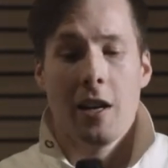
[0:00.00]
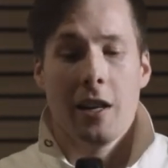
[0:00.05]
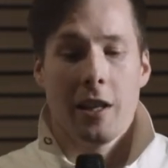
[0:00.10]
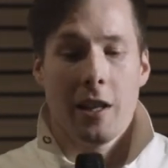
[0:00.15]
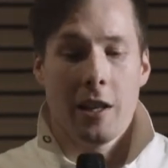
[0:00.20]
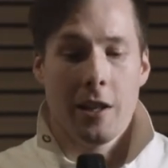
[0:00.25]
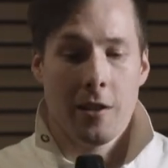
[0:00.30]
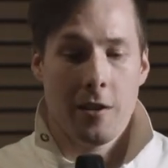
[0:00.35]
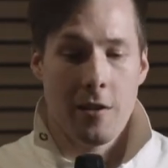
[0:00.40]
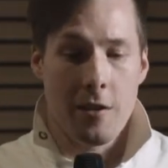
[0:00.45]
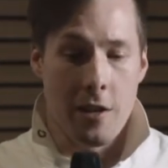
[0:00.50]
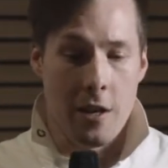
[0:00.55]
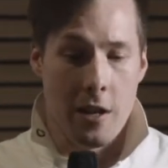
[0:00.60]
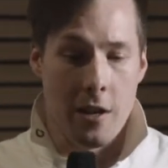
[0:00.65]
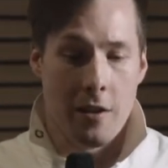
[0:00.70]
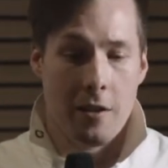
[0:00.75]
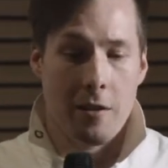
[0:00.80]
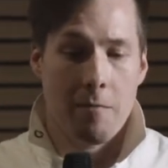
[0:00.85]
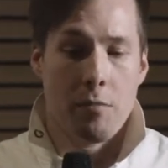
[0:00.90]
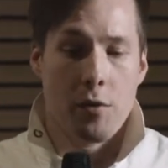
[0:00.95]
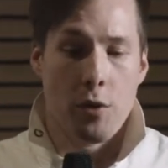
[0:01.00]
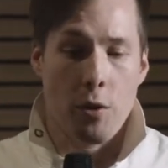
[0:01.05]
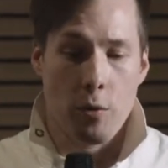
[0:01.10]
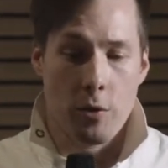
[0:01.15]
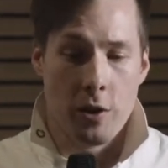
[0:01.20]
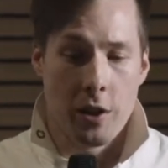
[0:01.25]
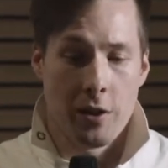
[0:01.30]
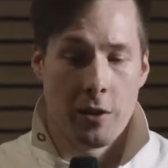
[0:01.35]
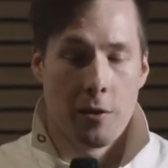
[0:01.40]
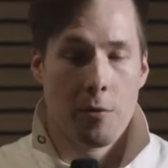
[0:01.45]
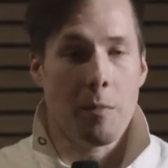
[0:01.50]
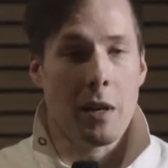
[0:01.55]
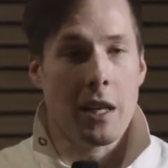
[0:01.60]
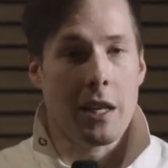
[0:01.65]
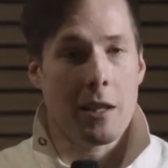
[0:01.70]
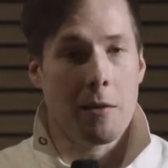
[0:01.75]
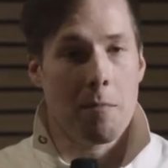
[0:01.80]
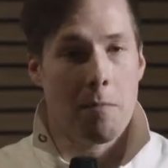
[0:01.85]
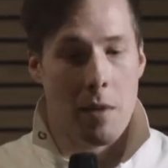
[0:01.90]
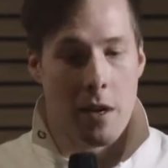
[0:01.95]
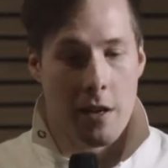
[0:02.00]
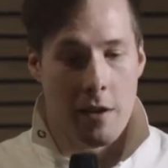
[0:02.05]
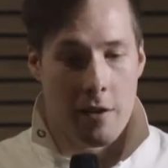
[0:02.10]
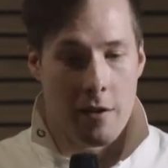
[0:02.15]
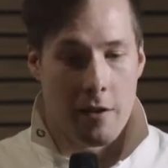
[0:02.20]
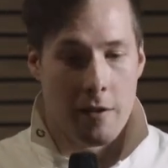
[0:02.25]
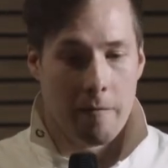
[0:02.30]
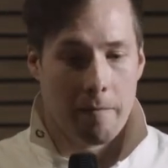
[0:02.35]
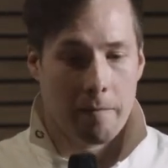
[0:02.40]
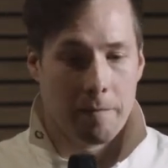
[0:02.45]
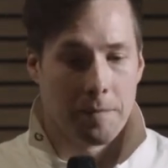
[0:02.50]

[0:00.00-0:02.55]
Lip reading: into the project to make it better.